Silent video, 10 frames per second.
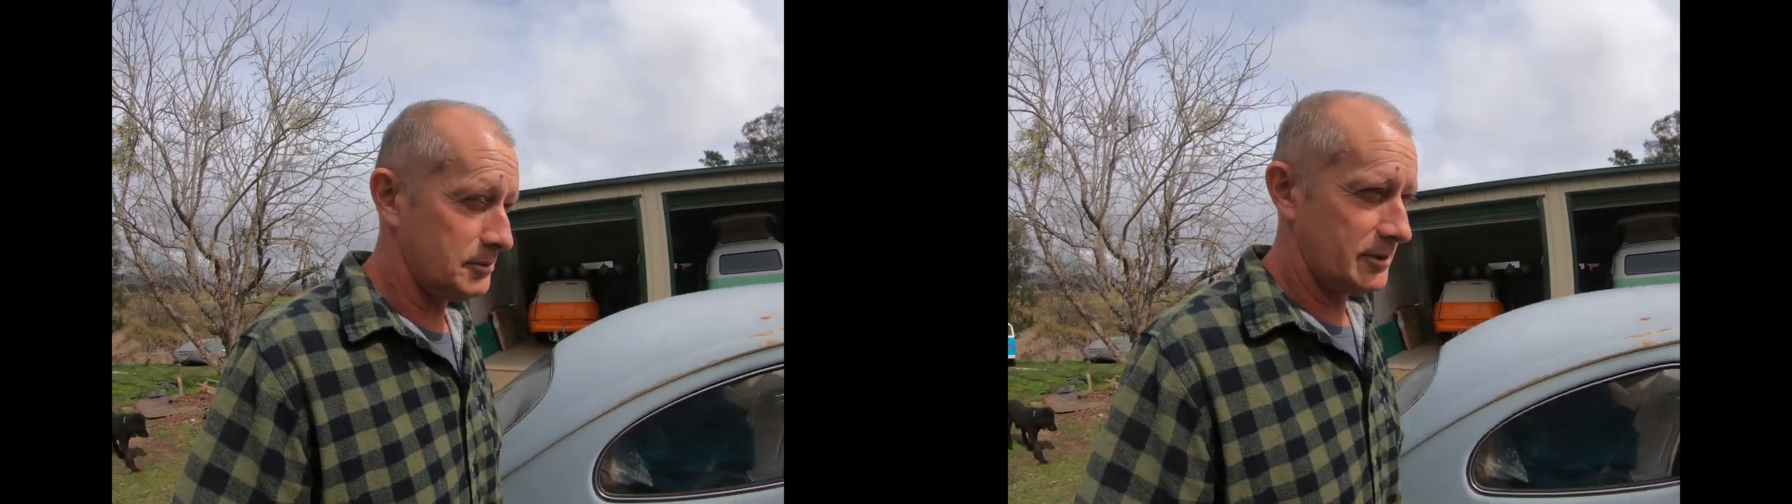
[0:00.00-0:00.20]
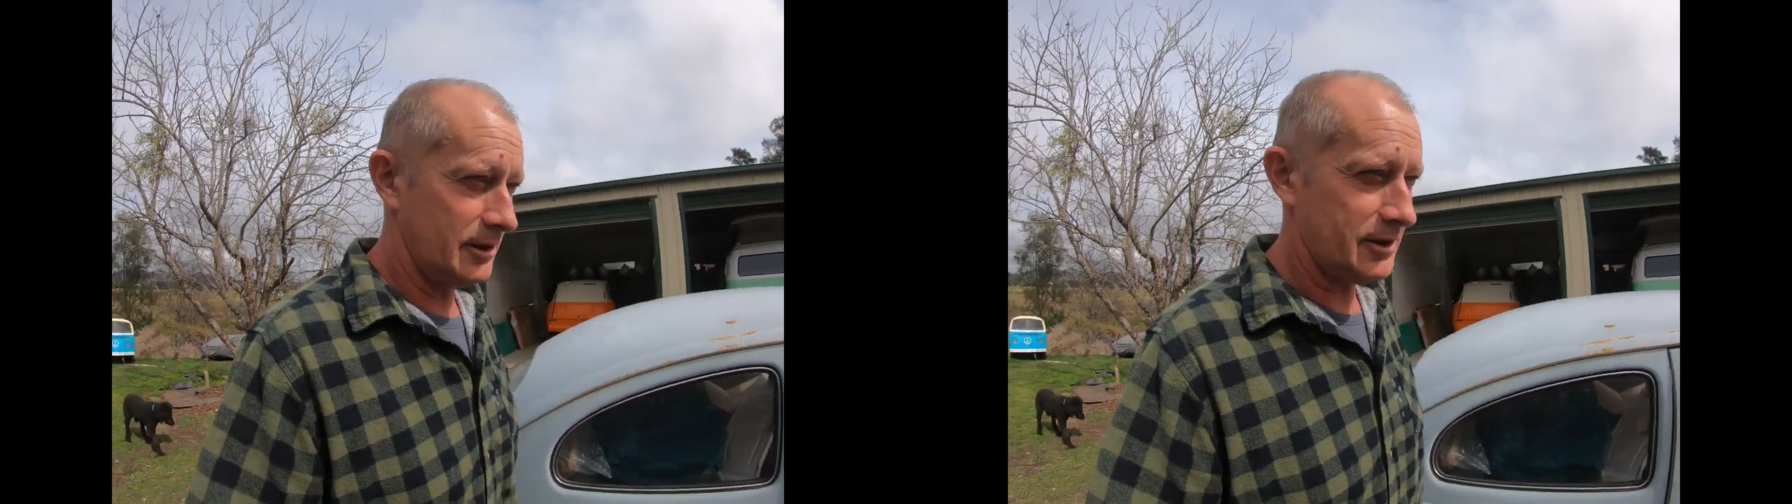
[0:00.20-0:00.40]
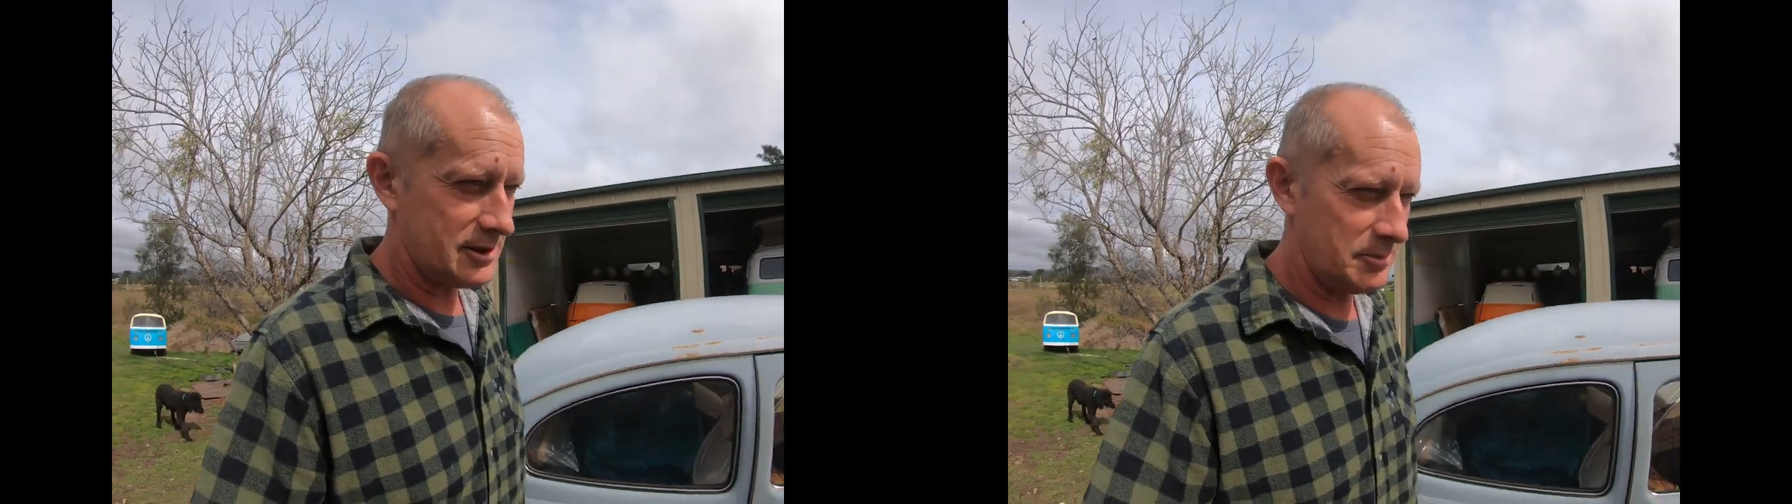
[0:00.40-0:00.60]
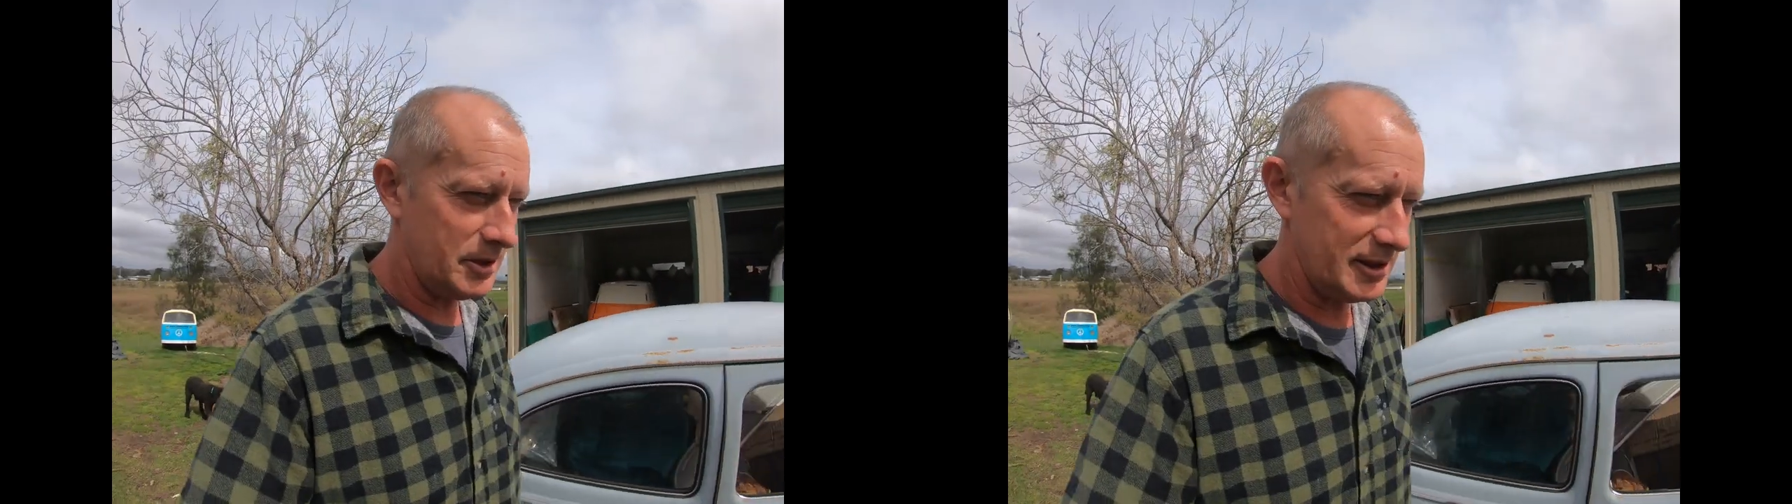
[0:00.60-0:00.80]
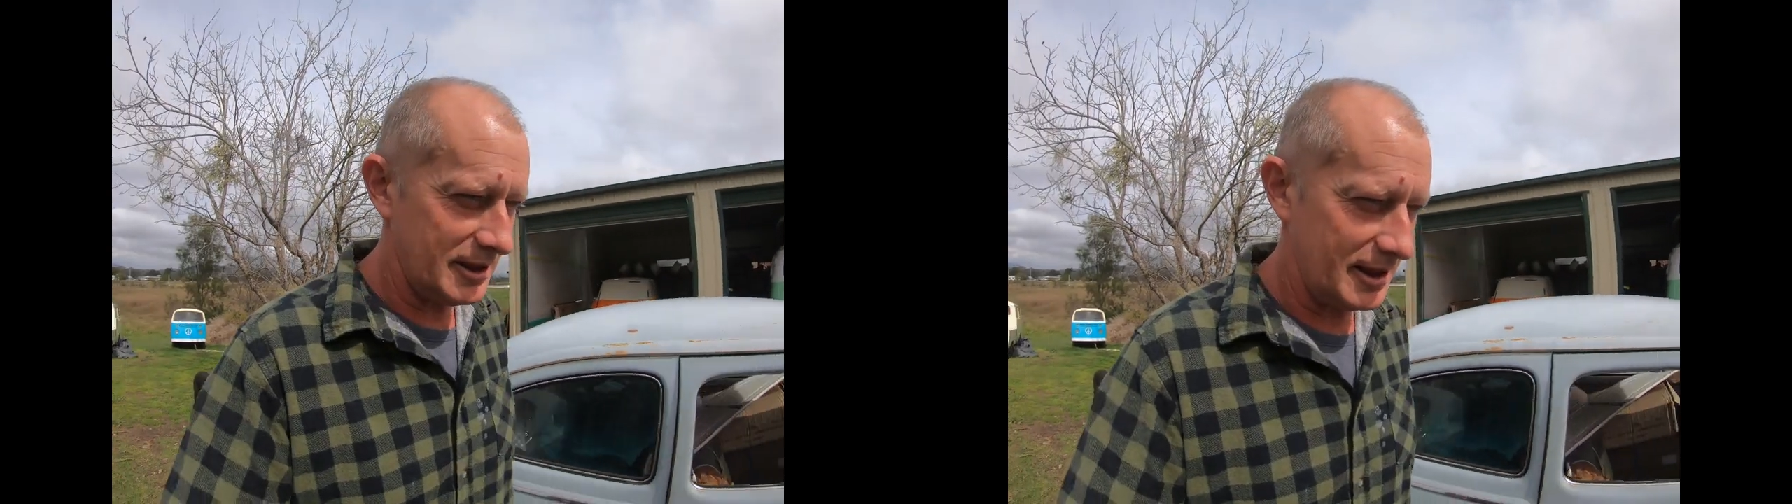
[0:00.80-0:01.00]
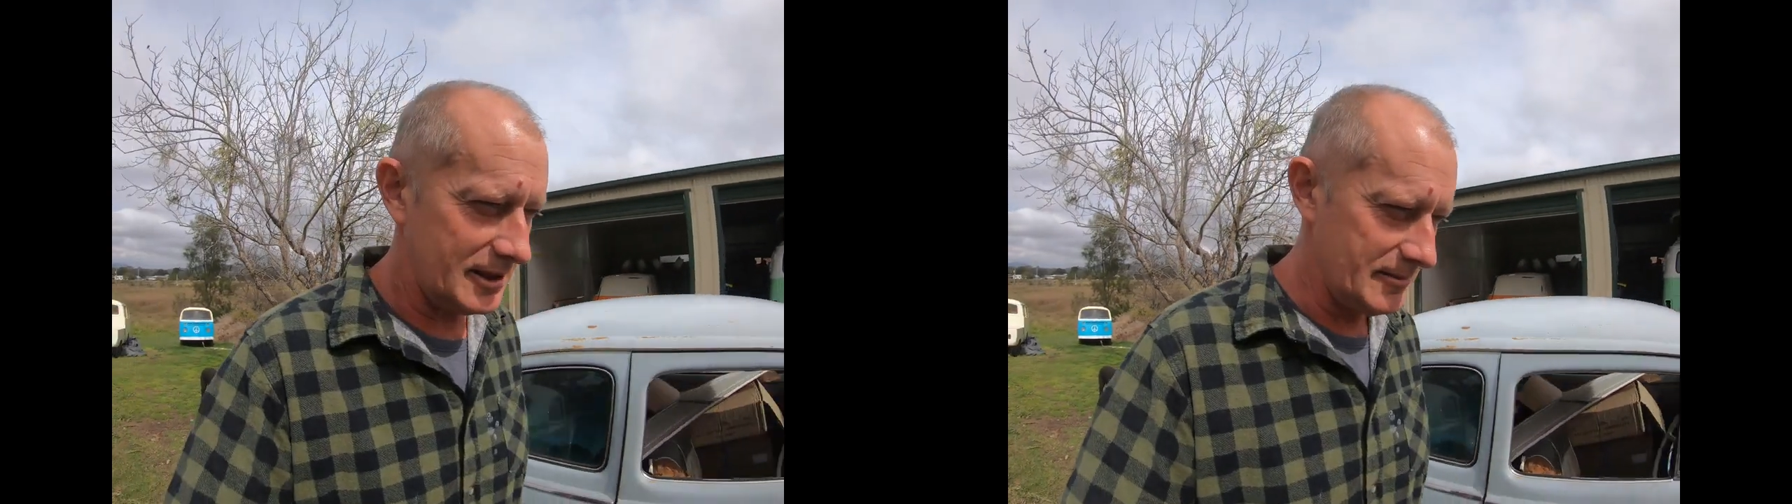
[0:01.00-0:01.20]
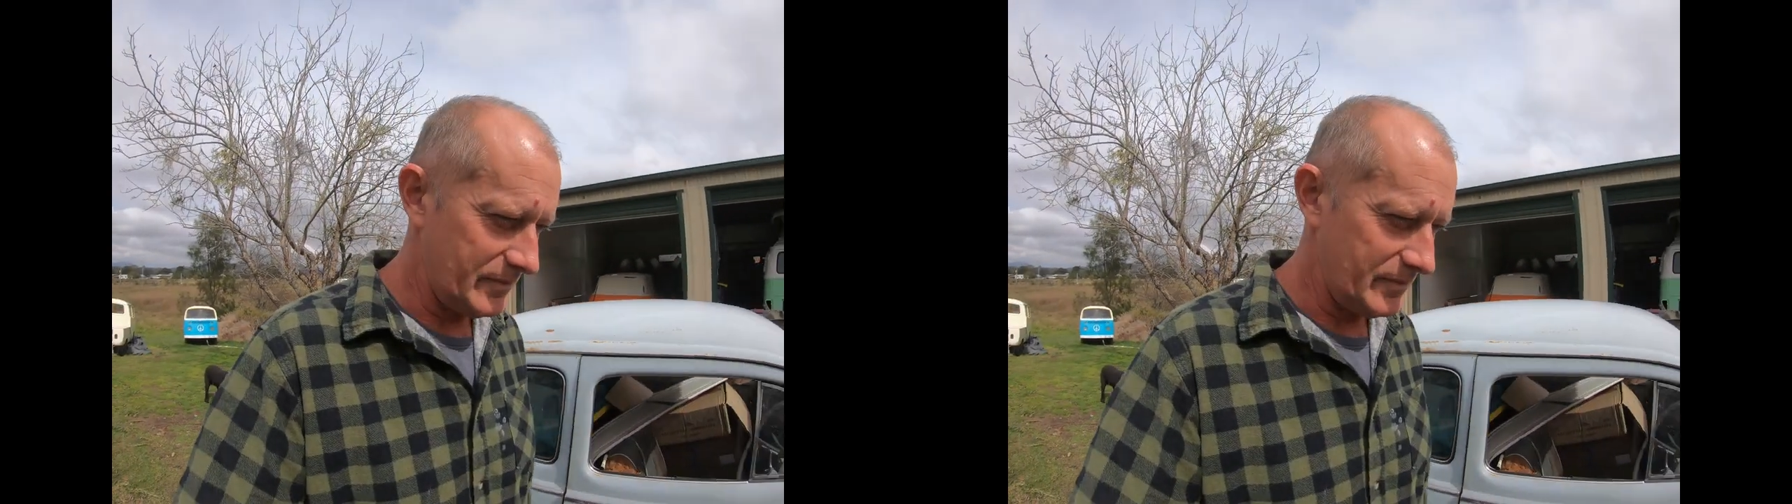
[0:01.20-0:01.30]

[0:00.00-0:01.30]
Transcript: wouldn't like to be there,